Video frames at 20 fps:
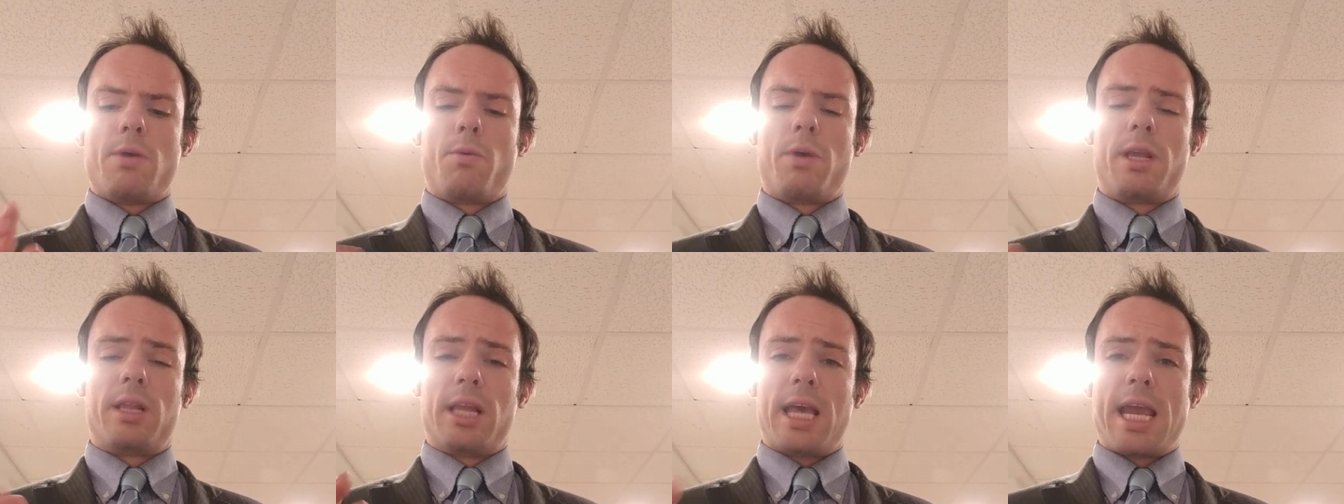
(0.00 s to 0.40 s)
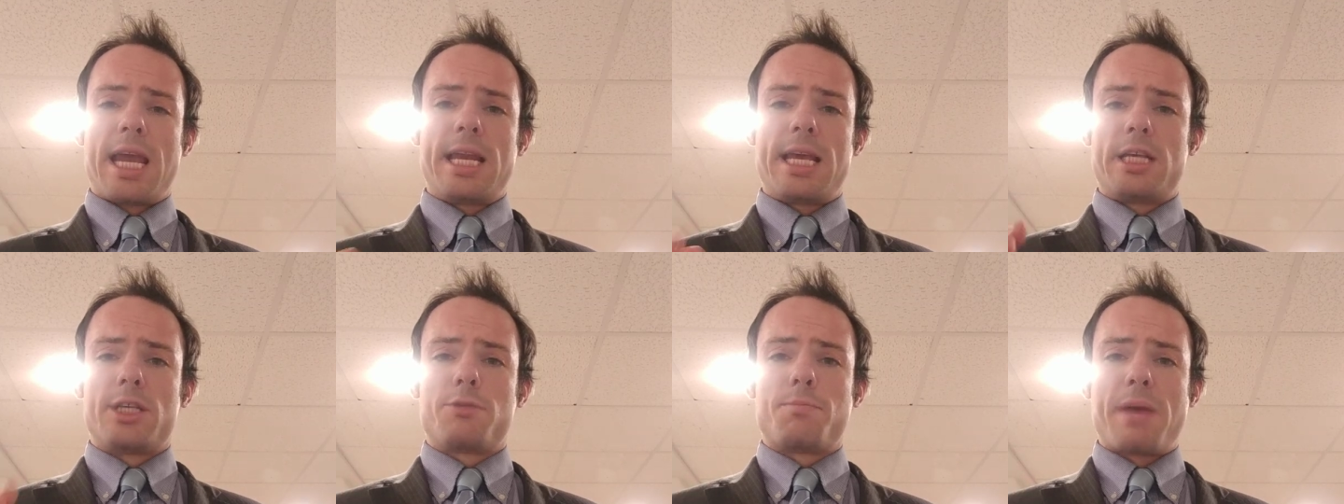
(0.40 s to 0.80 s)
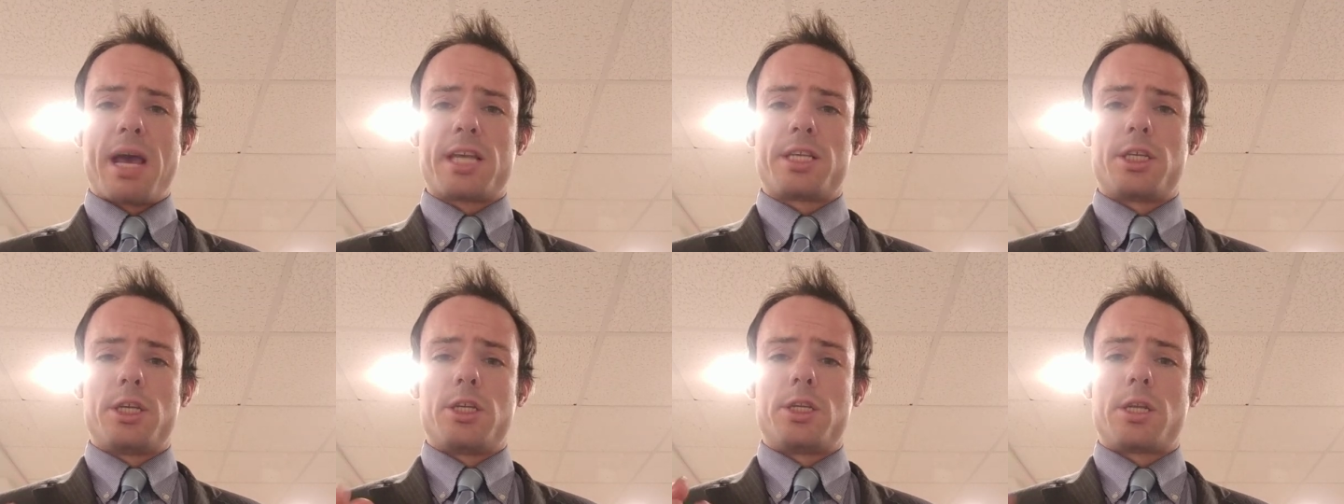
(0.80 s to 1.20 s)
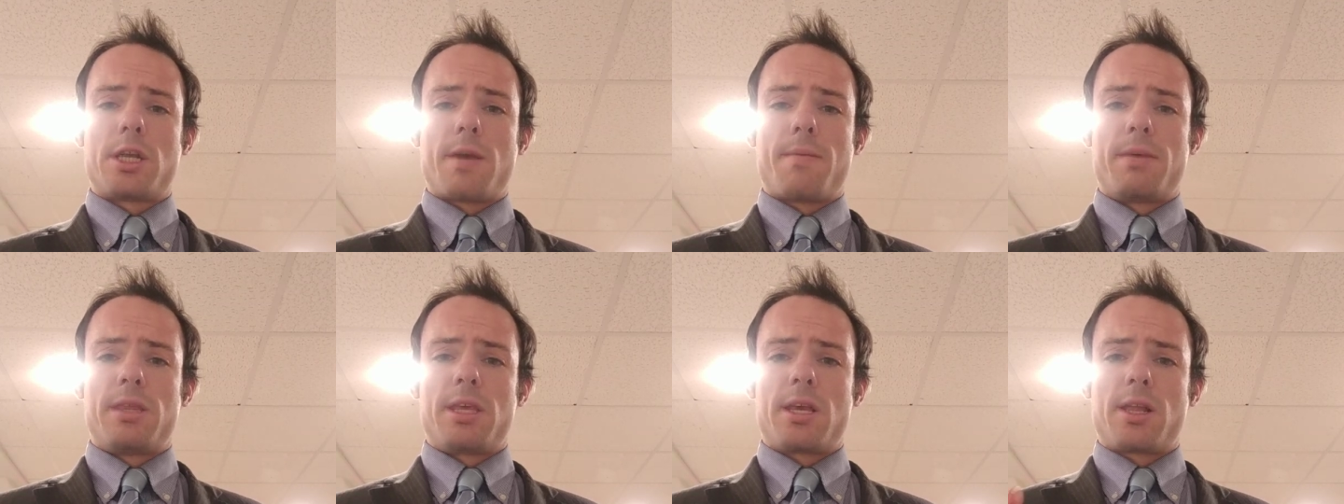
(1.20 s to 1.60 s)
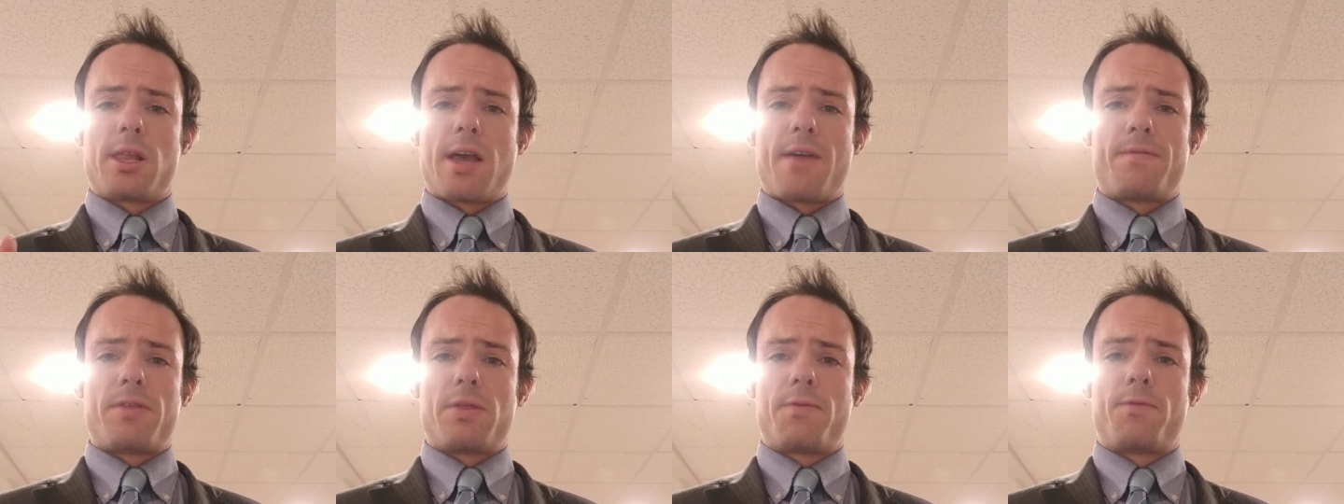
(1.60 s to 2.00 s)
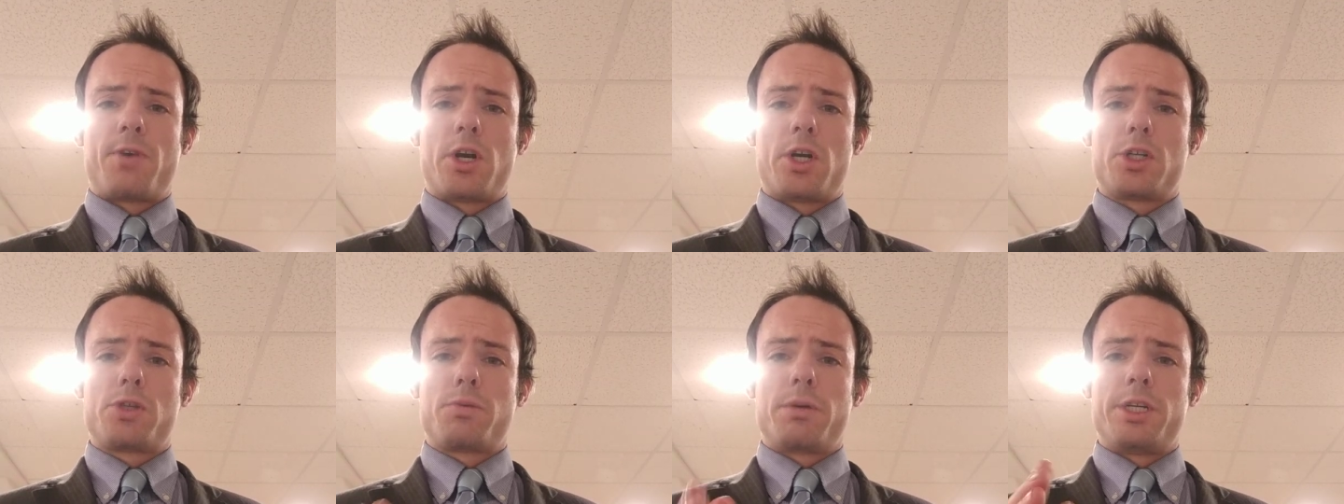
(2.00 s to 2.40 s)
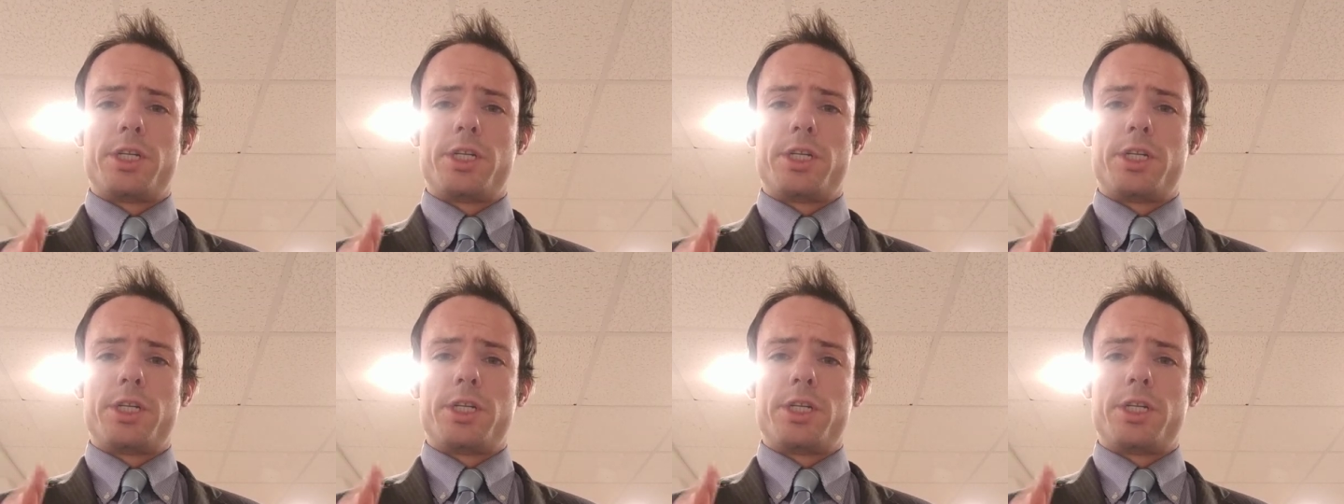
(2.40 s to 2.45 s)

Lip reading: relayed his message to him in the 11th verse.